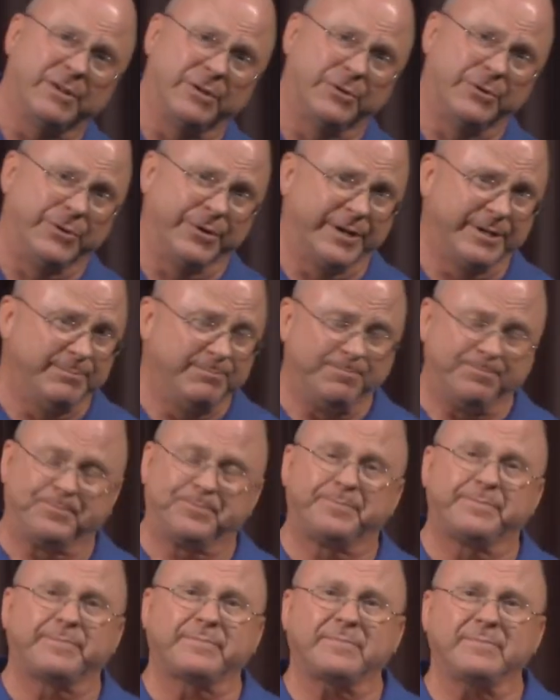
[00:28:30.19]
Lord
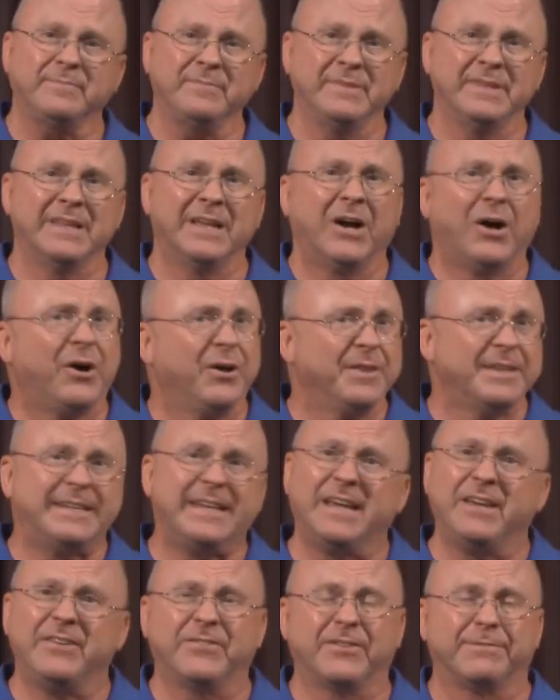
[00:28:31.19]
all the
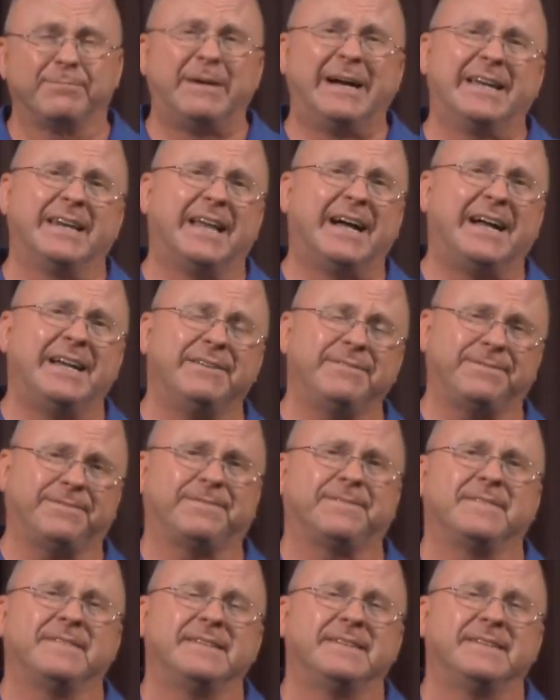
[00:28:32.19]
days of my life,